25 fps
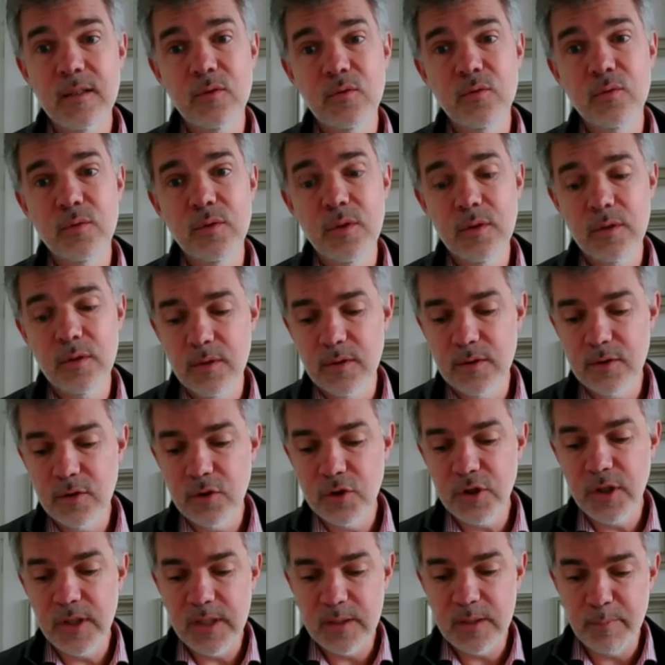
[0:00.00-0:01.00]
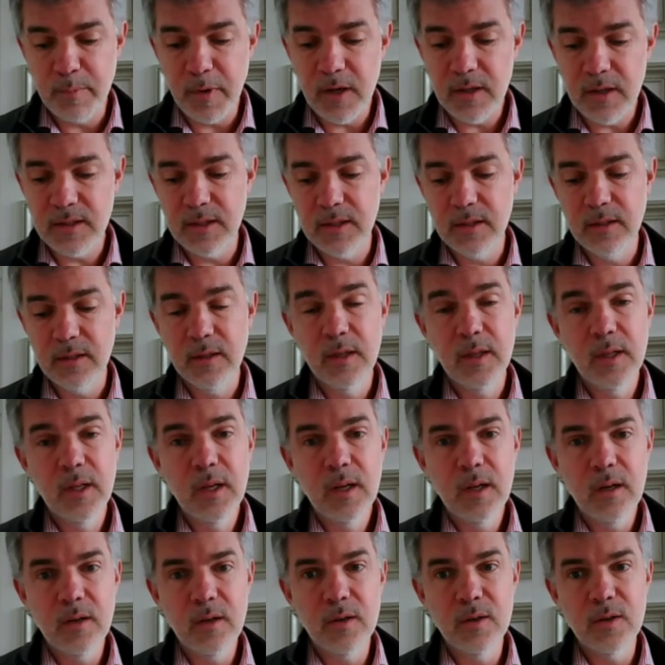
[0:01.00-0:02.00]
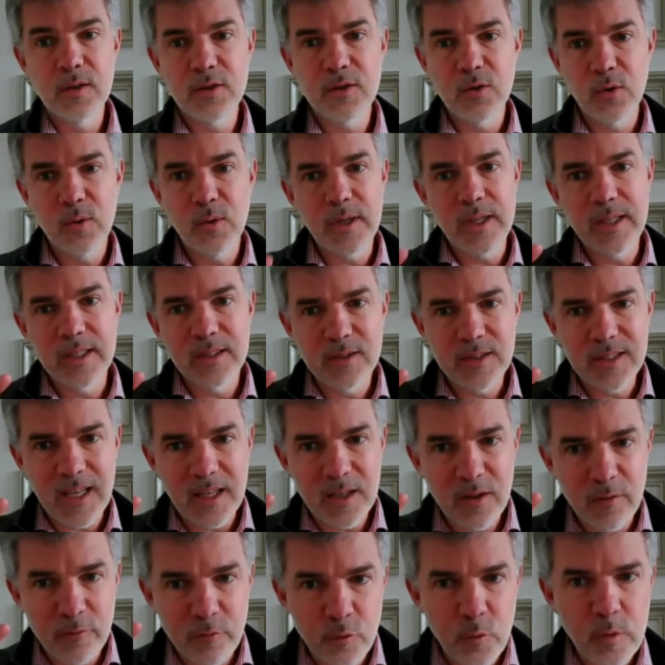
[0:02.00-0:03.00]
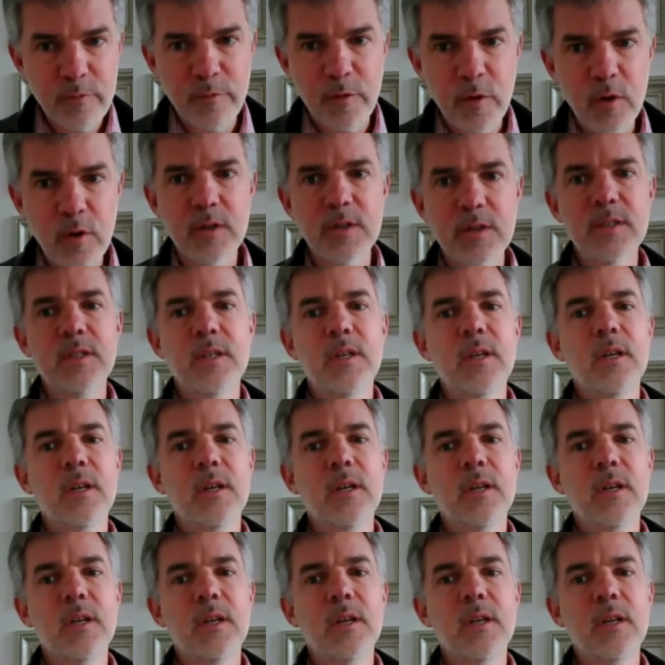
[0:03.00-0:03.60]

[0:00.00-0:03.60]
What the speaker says: to the Socialist Party. So it kind of reversed